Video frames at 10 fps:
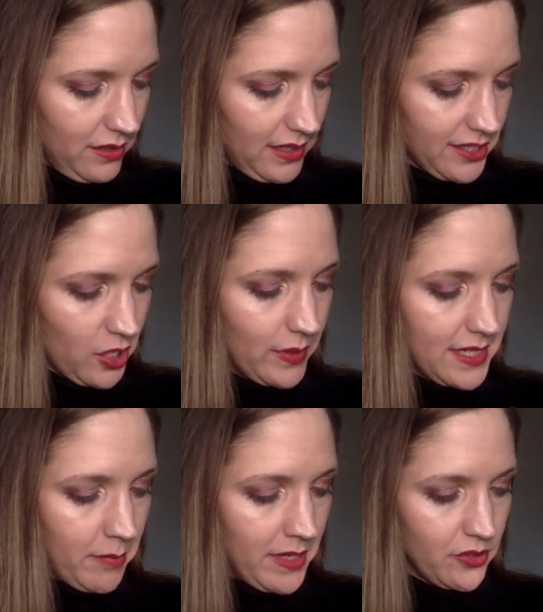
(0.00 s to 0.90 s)
Let's go
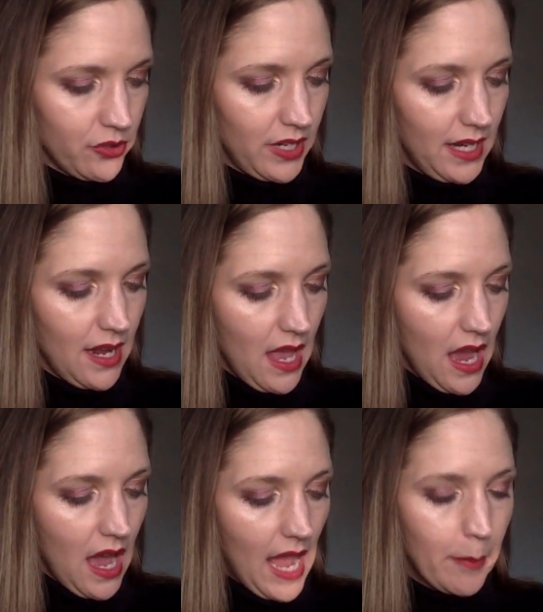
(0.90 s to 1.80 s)
into mystery.
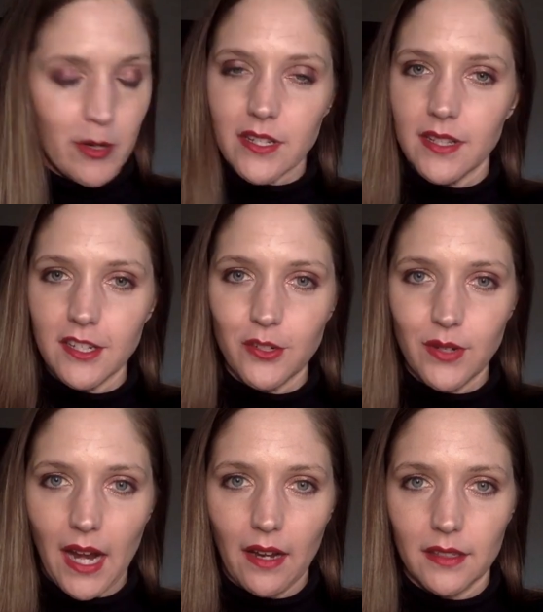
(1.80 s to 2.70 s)
I personally do
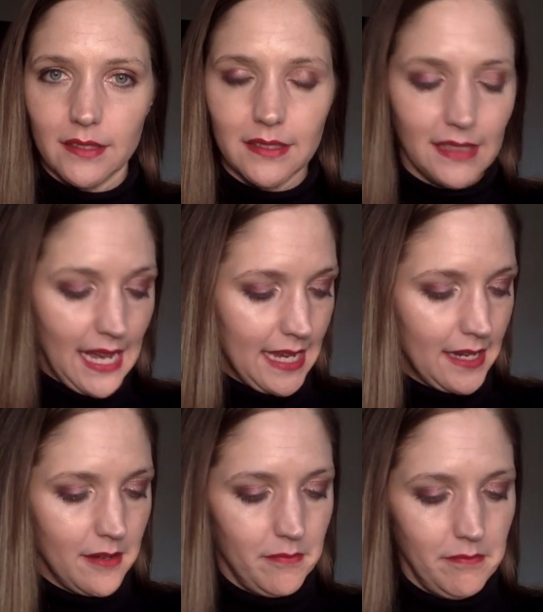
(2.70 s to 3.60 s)
not like
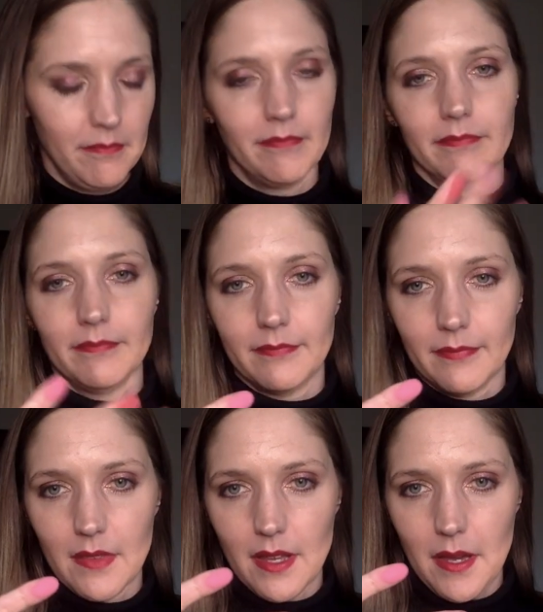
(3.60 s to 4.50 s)

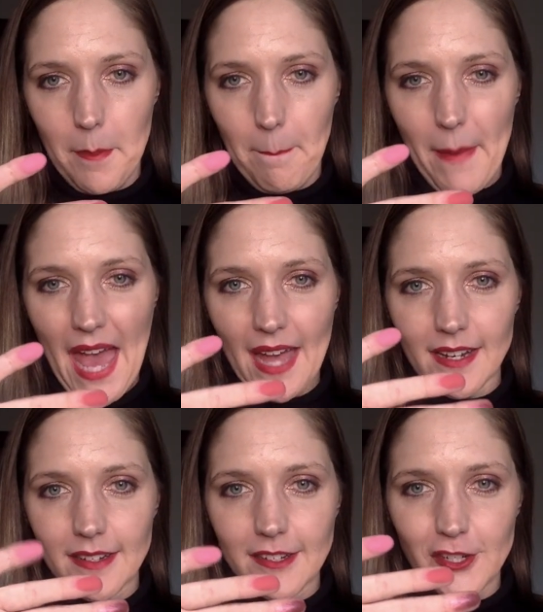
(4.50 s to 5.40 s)
matte
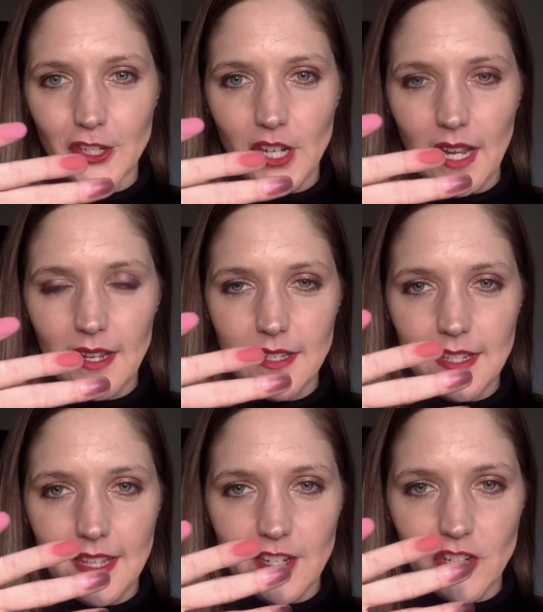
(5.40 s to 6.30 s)
shades.
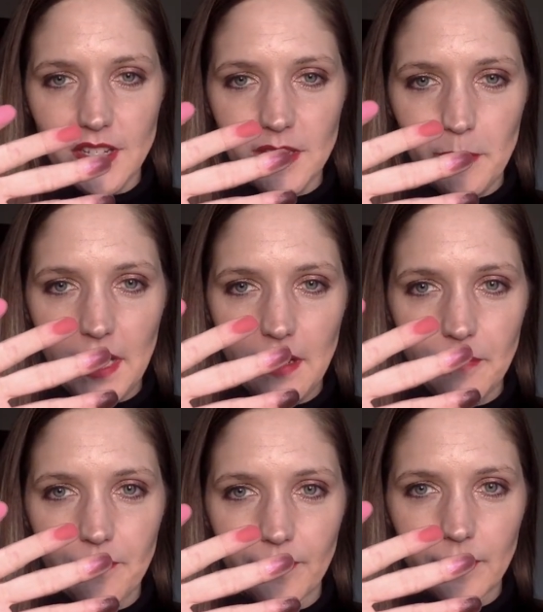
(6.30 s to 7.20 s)
That's just me.
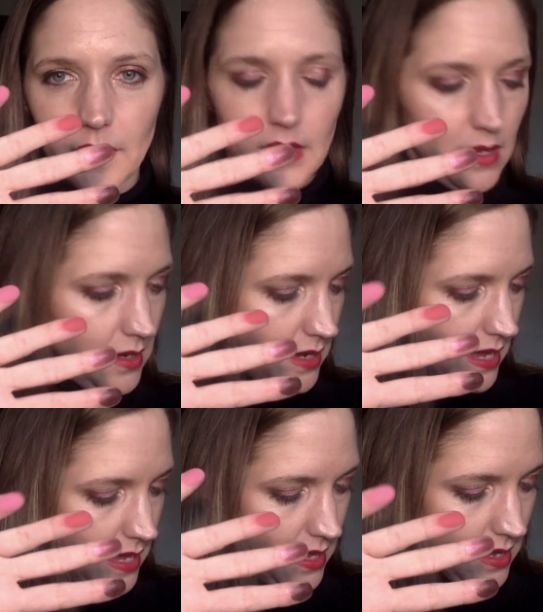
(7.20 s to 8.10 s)

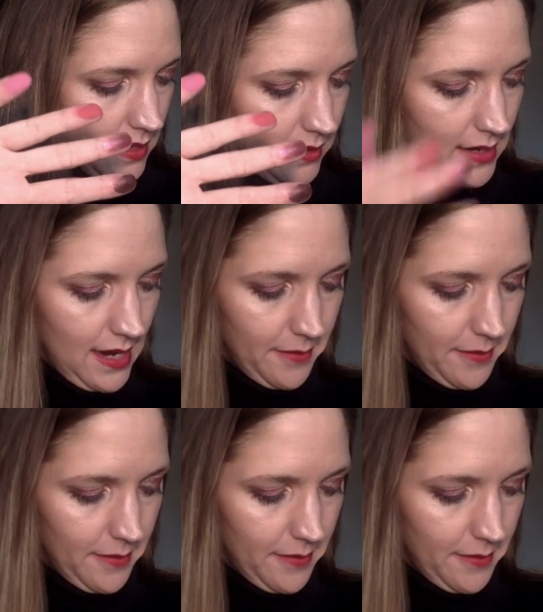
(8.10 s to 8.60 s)
And yeah,